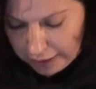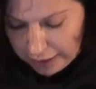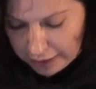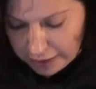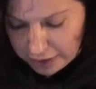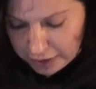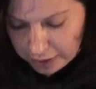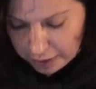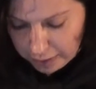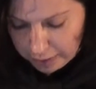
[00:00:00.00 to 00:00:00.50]

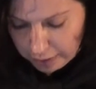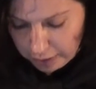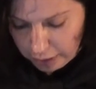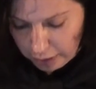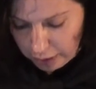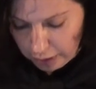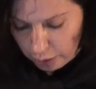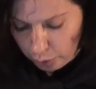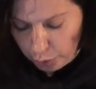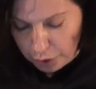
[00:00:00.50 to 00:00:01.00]
And
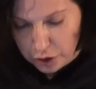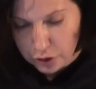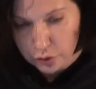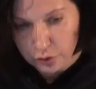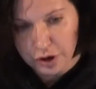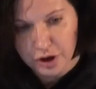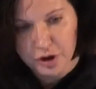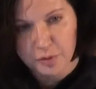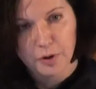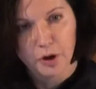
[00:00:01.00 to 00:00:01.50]
we
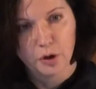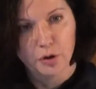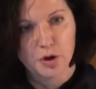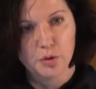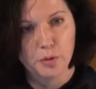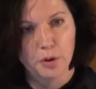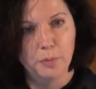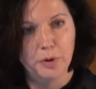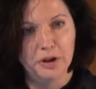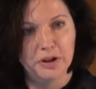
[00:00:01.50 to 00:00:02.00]
do it
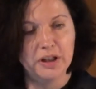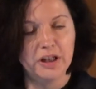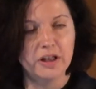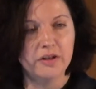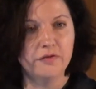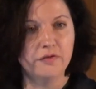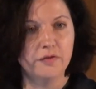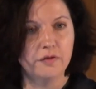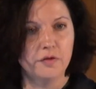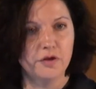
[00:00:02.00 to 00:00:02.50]
because we
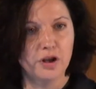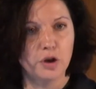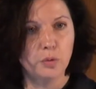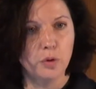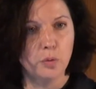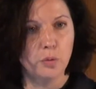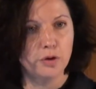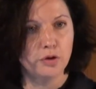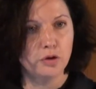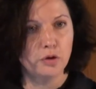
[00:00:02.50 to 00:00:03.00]
believe
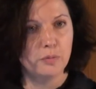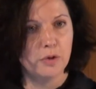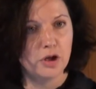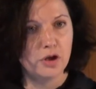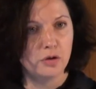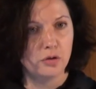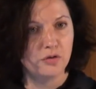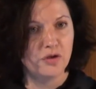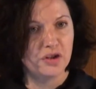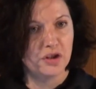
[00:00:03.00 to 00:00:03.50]
that we want to
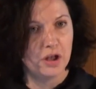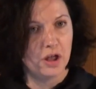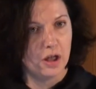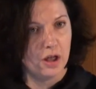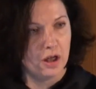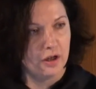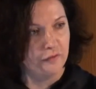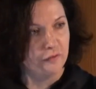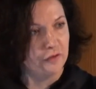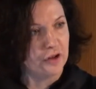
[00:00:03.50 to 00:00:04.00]
make sure that
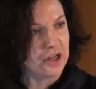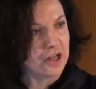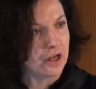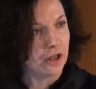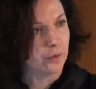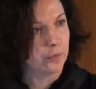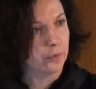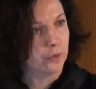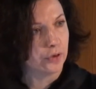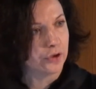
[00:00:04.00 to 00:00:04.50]
every
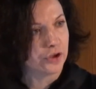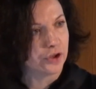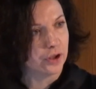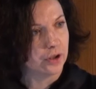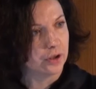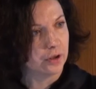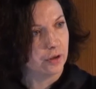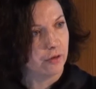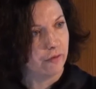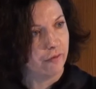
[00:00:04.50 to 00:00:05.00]
young
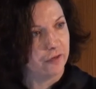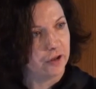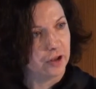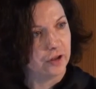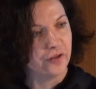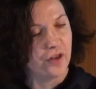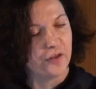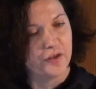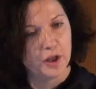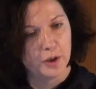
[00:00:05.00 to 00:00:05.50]
person
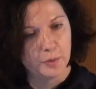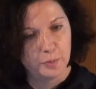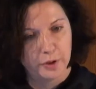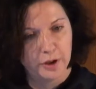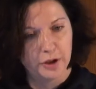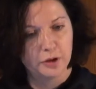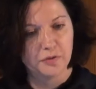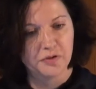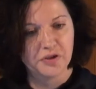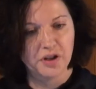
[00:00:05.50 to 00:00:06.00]
feels that they are
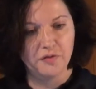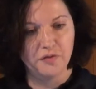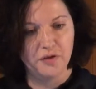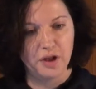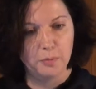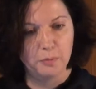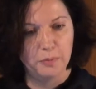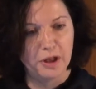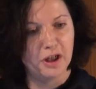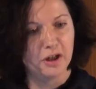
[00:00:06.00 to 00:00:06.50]
part of
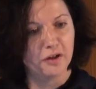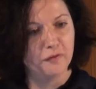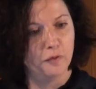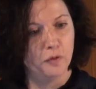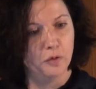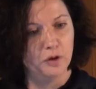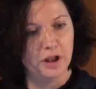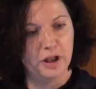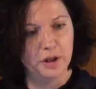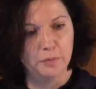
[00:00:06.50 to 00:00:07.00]
something
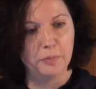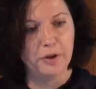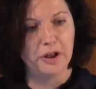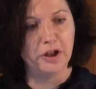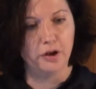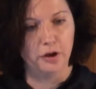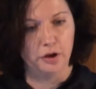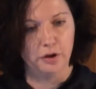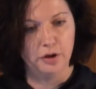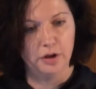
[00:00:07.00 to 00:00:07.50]
meaningful and
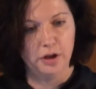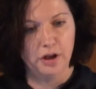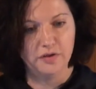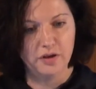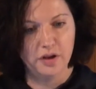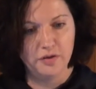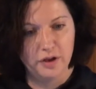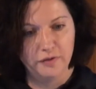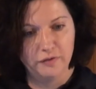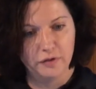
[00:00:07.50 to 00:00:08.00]
bigger,
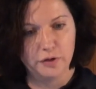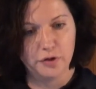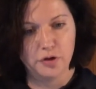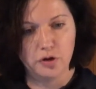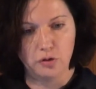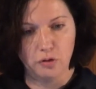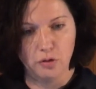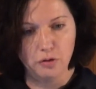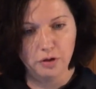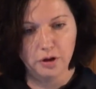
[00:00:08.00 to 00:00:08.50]
and that they feel
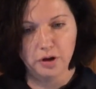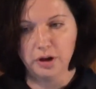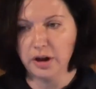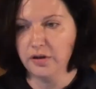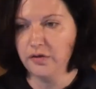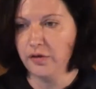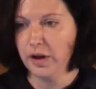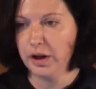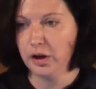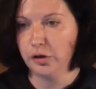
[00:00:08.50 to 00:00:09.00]
strong
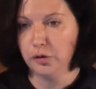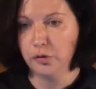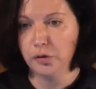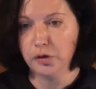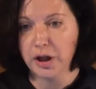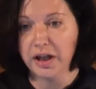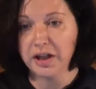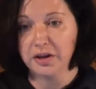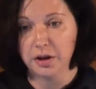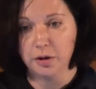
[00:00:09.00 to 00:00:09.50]
and they are
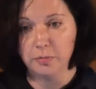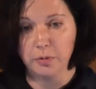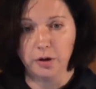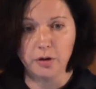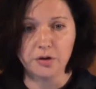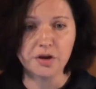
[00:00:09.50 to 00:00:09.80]
united.